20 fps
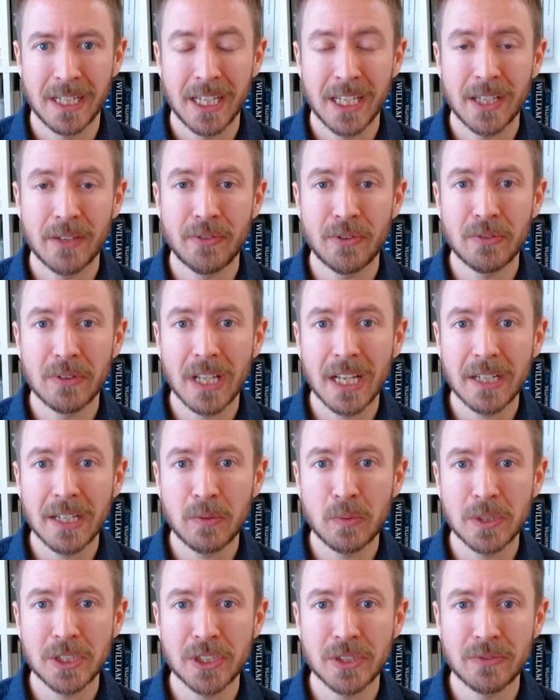If you like
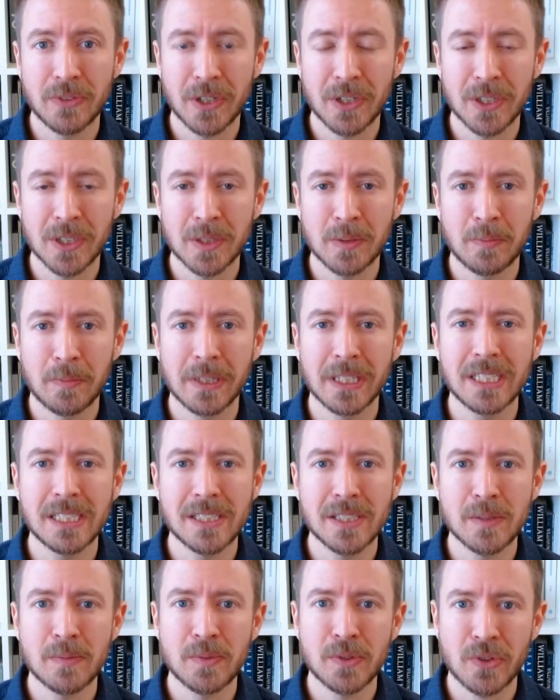what you've heard, please
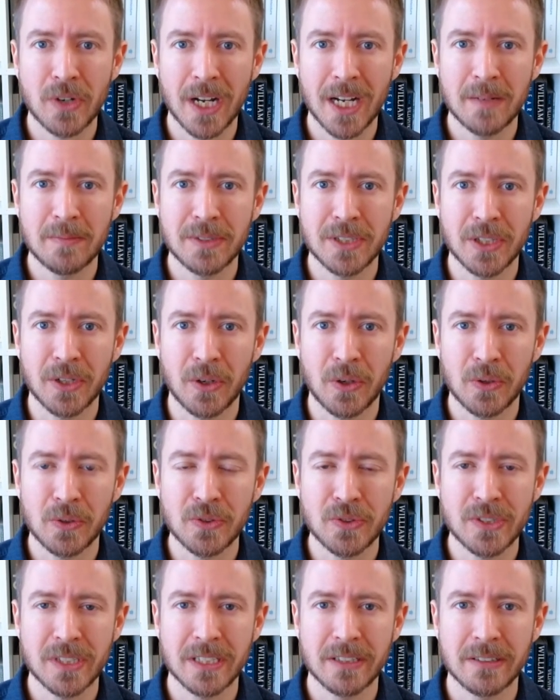subscribe to the whole
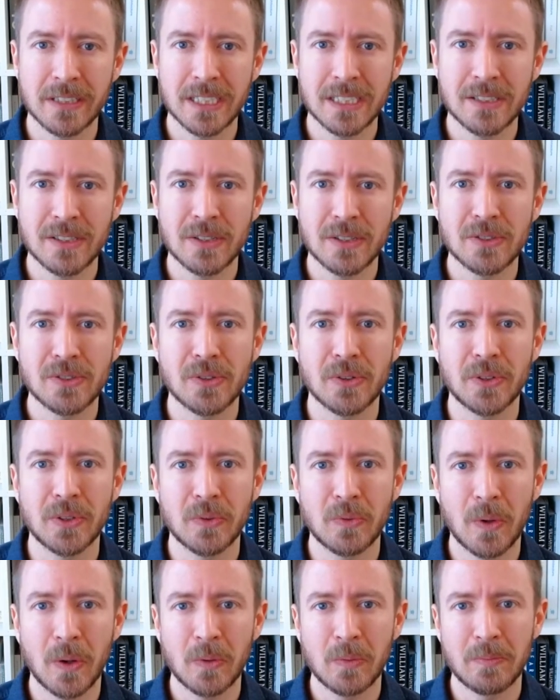series so you
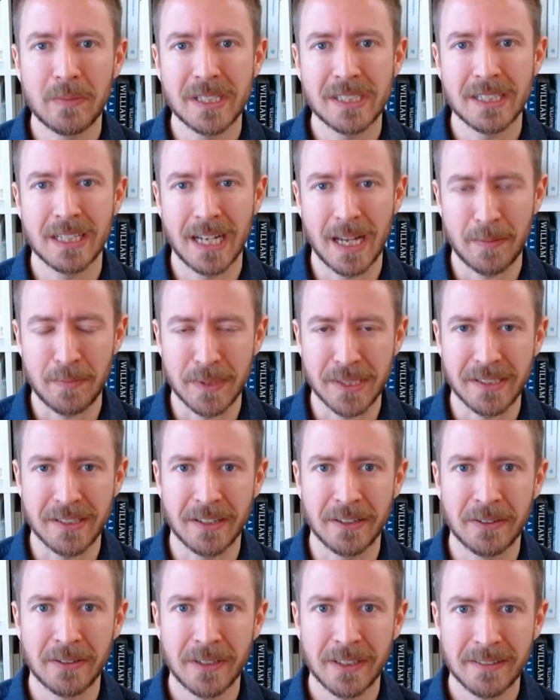won't miss an
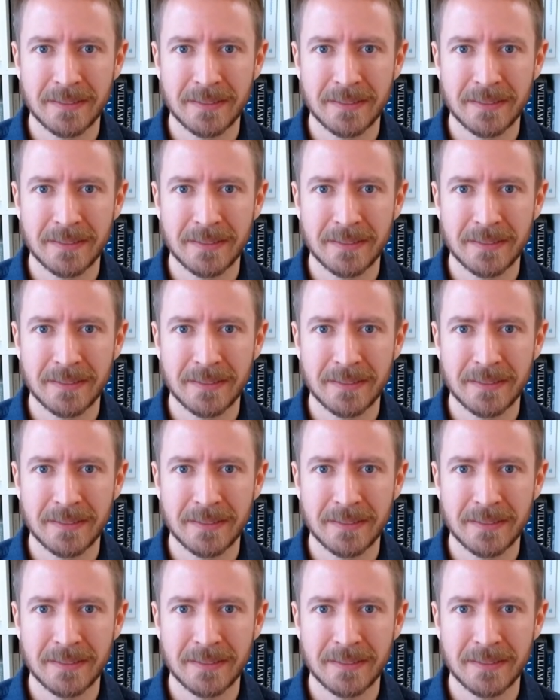episode.